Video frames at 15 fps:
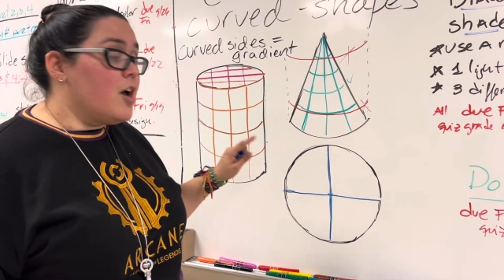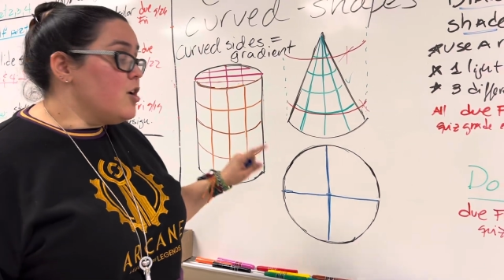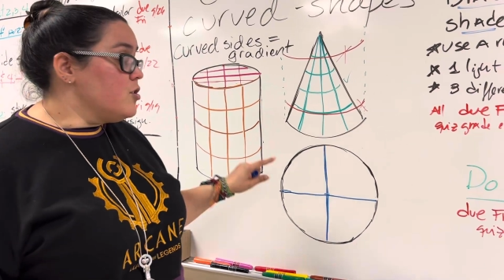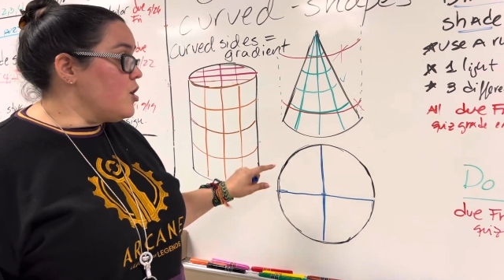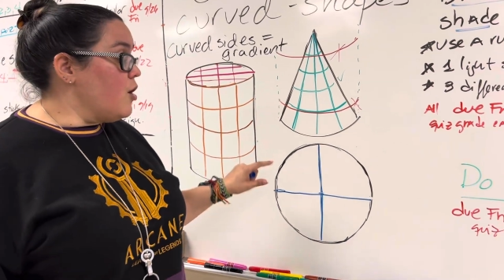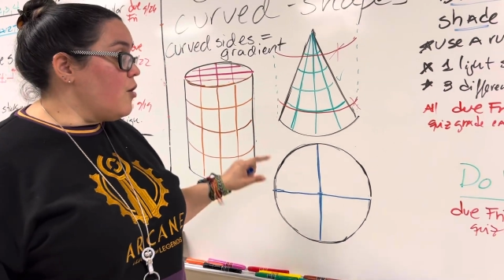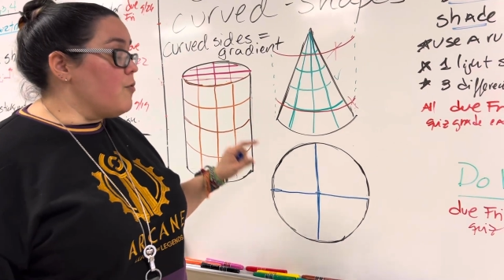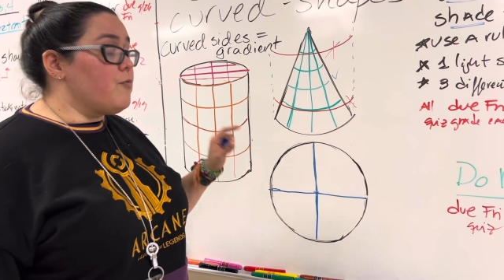
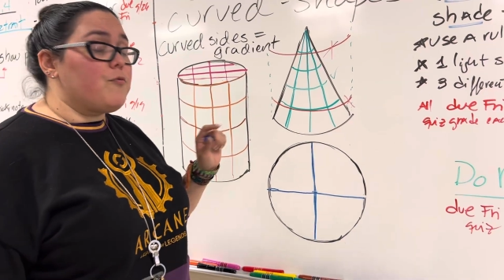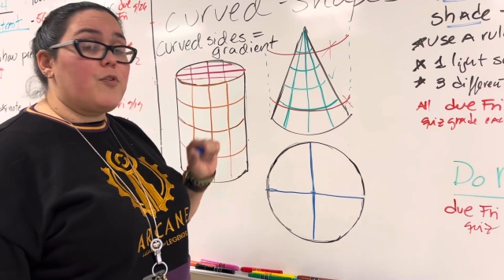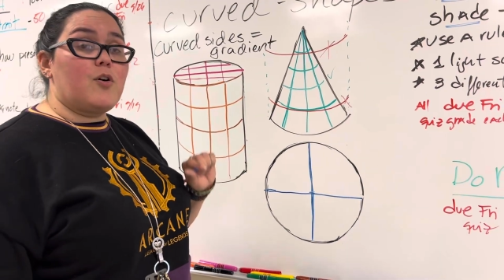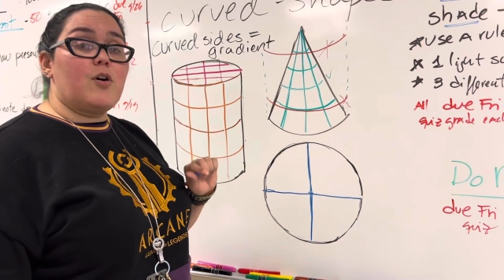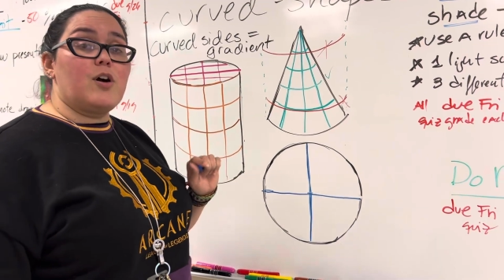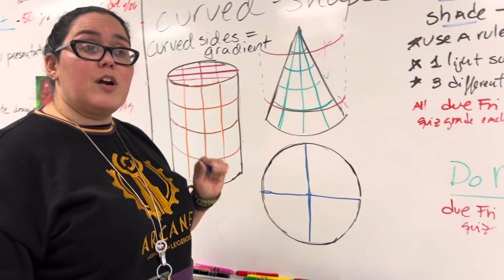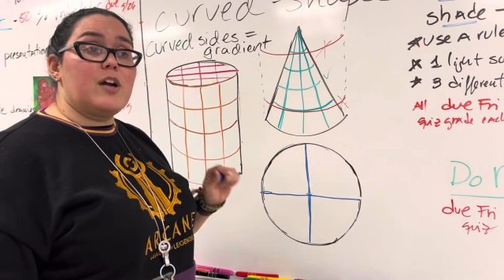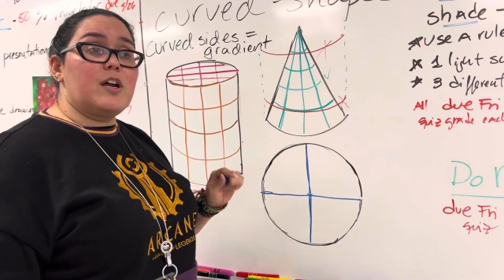So
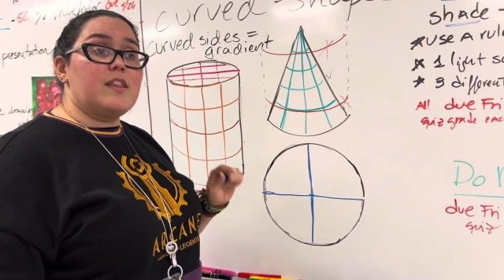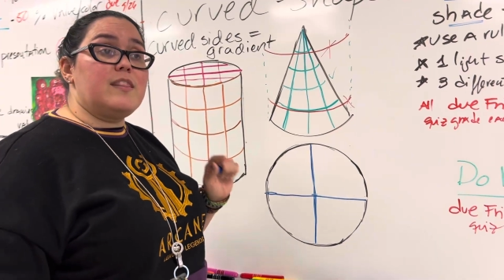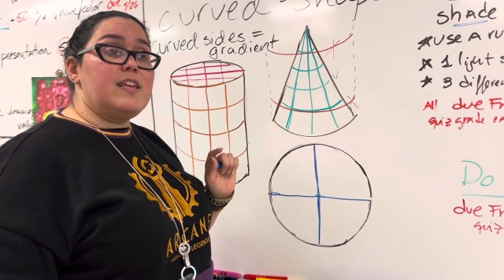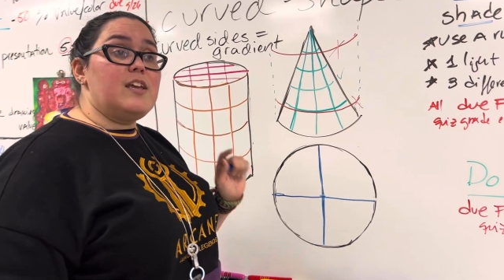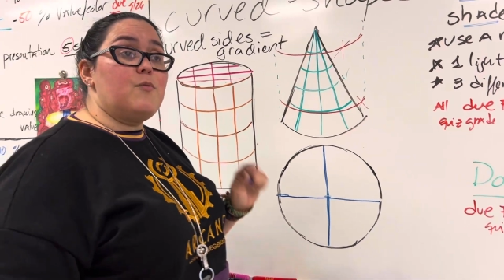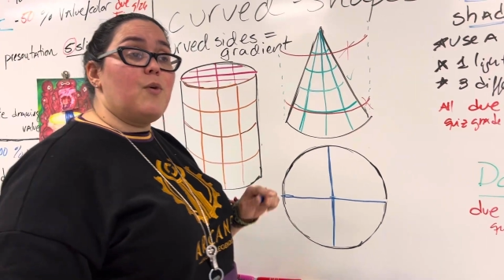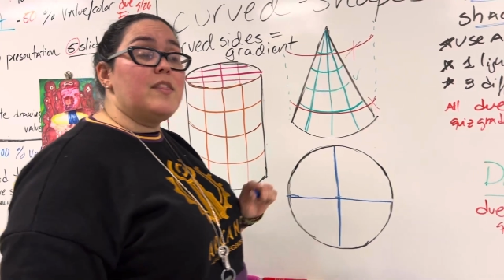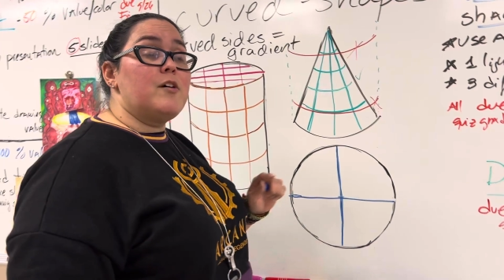for
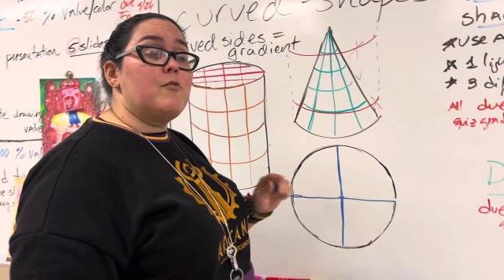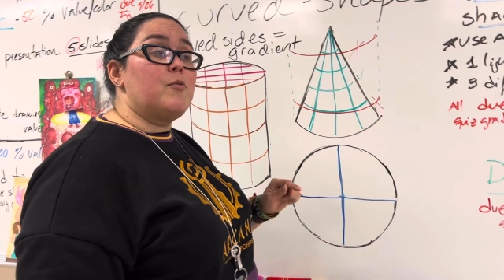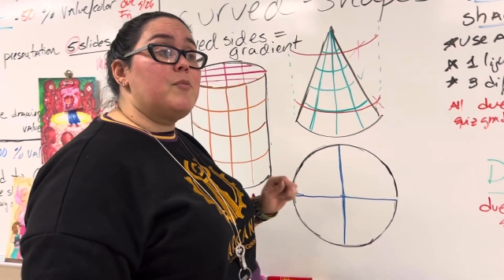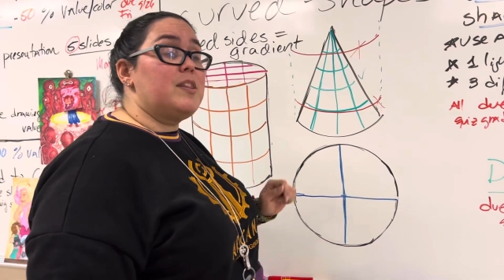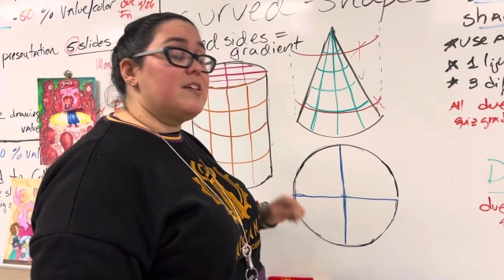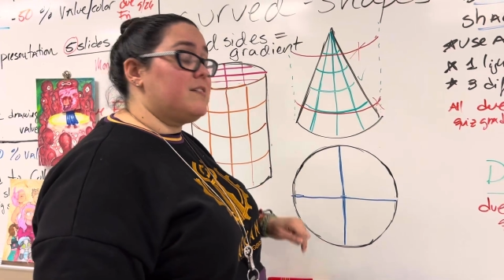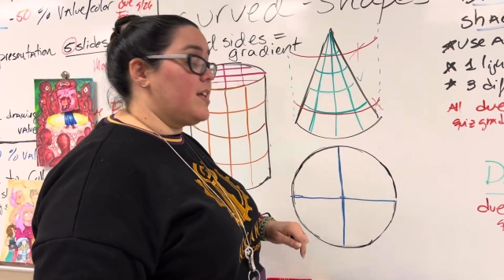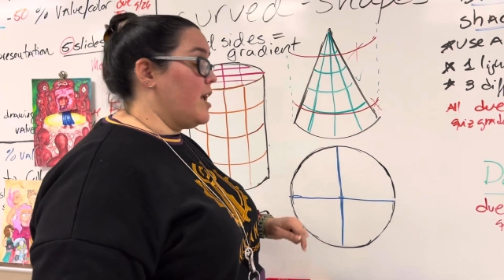the one that will be
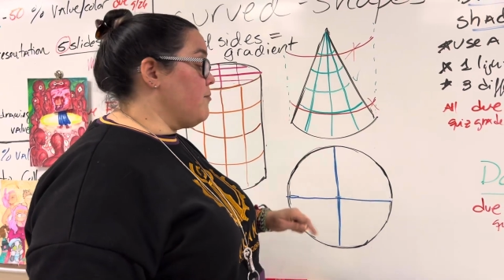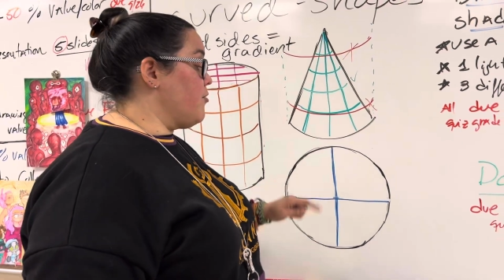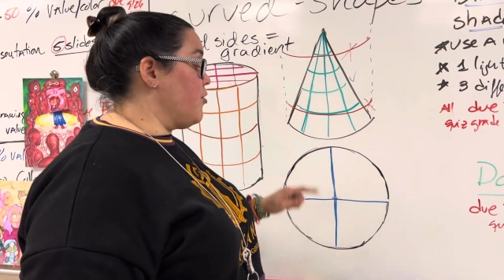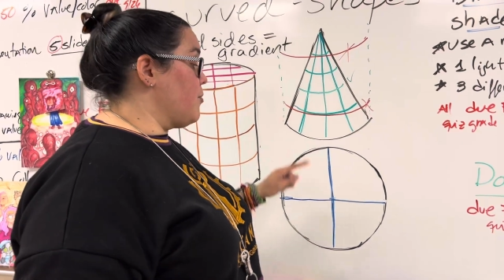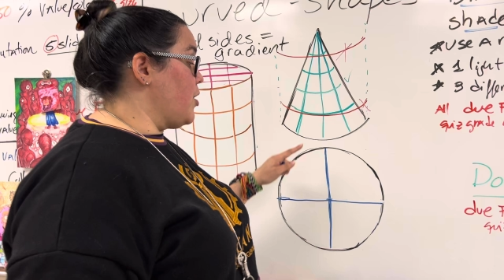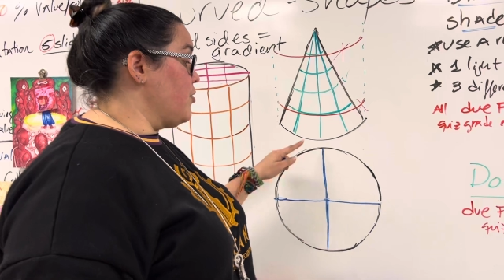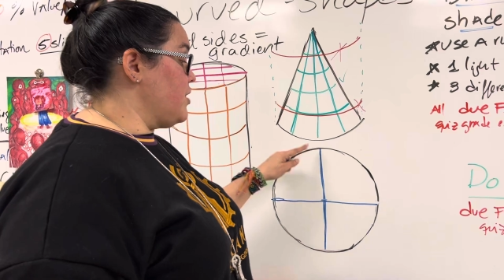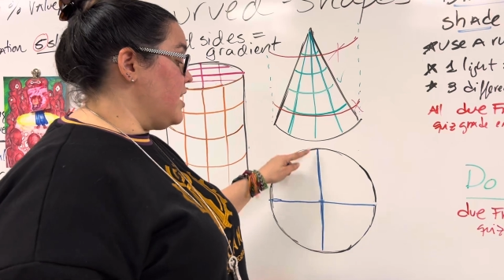the same for
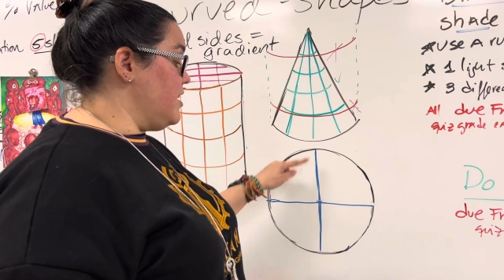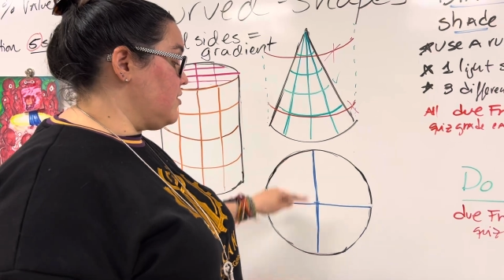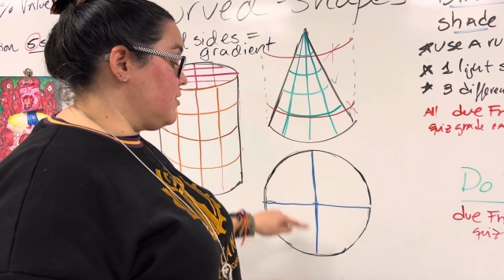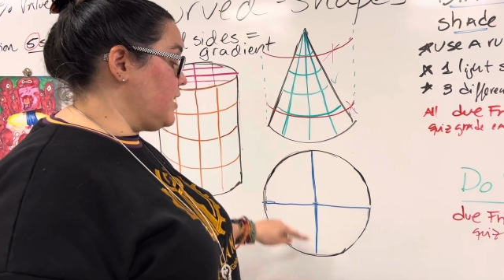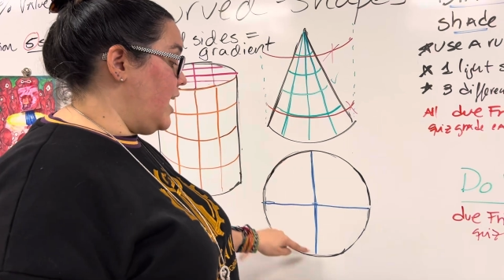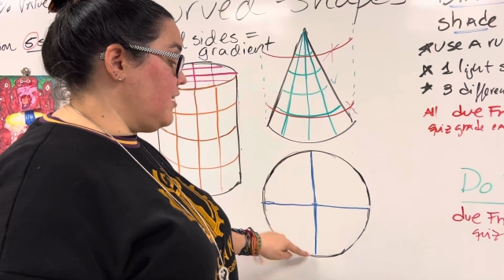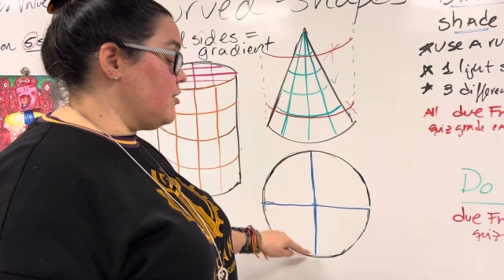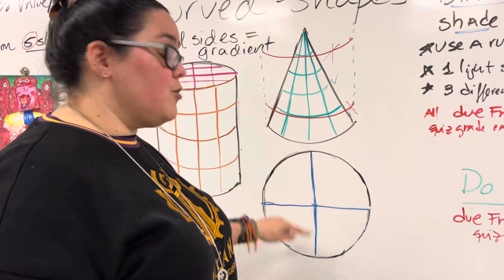both, it
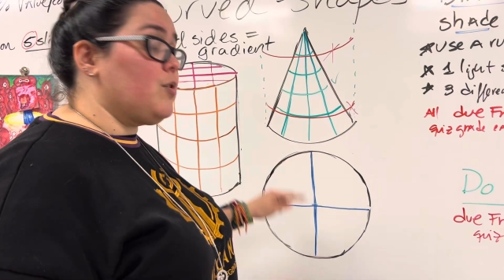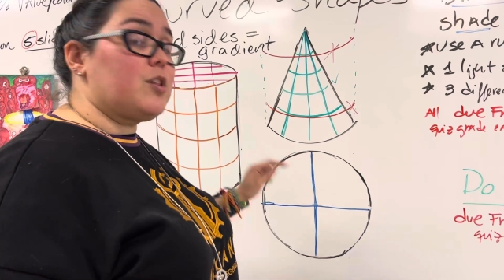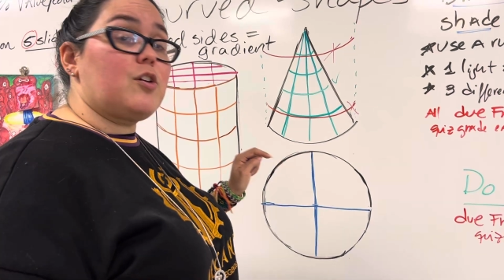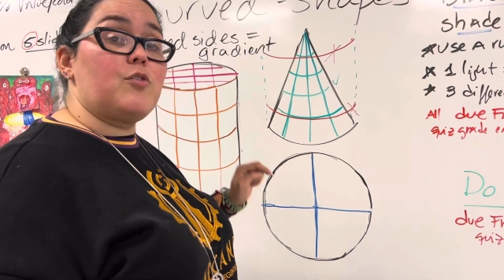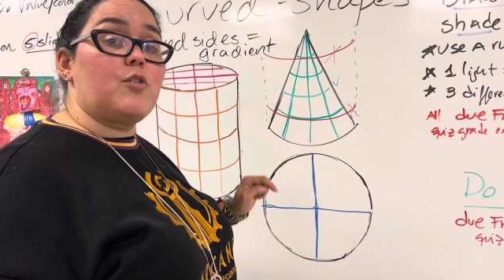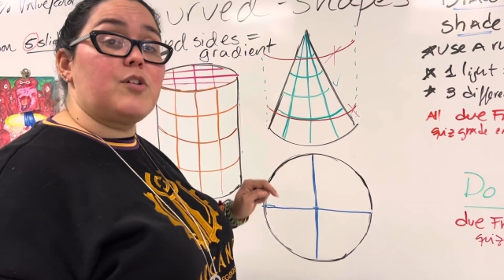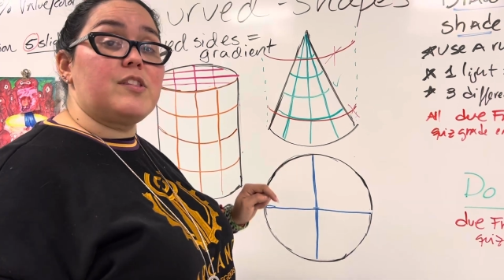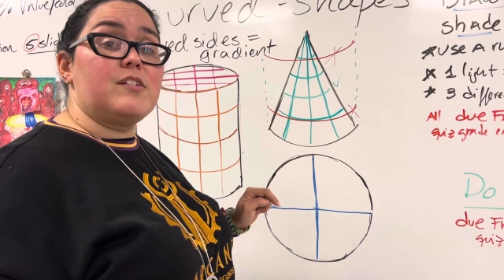has to do with our
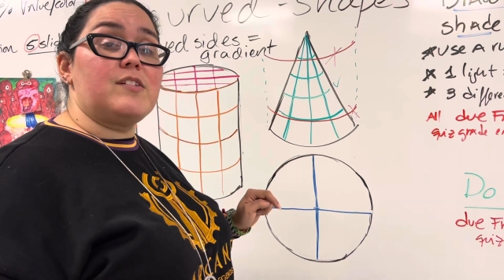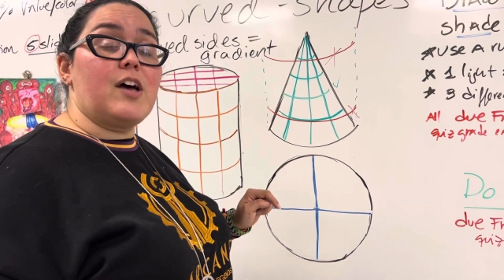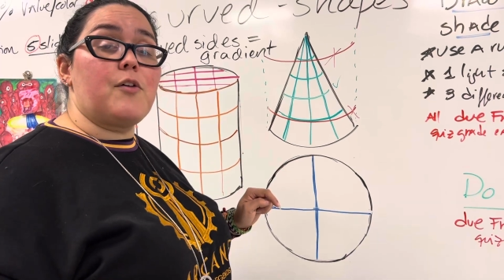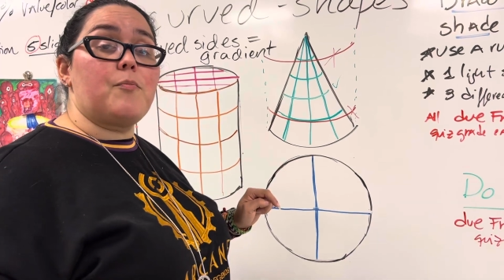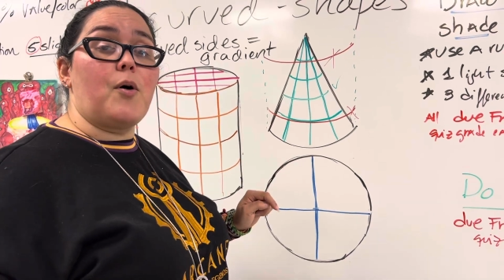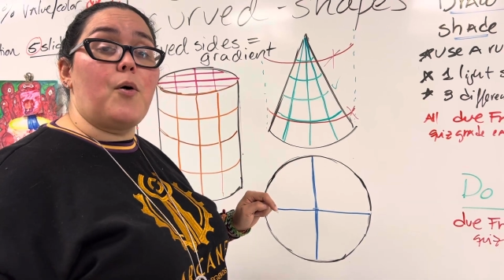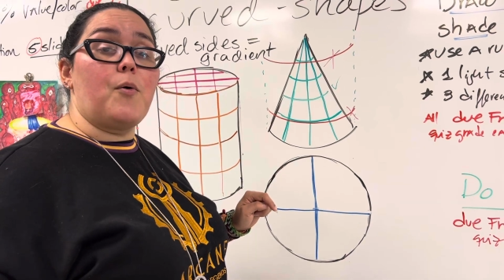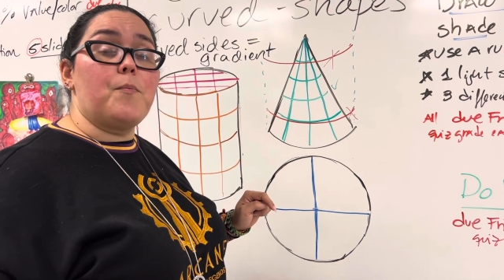North and
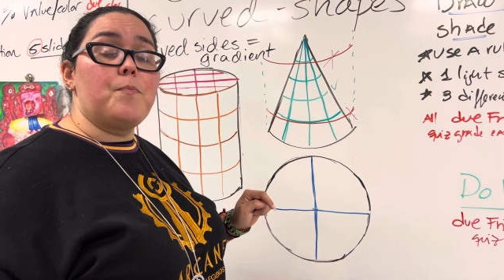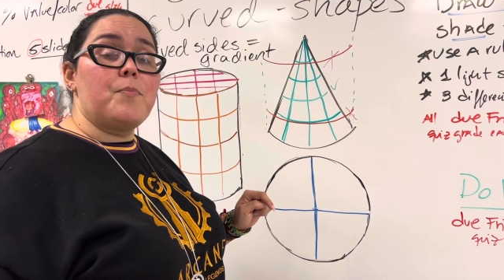South Pole.